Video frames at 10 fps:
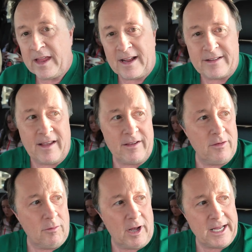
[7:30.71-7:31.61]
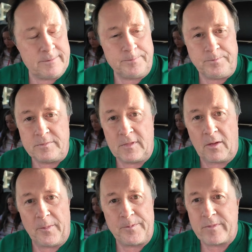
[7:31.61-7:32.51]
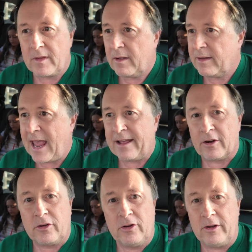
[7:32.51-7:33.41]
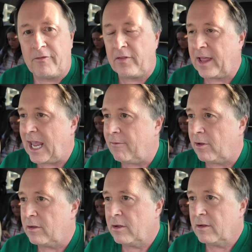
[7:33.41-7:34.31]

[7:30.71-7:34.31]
And I'll tell you what, it had a good flavor.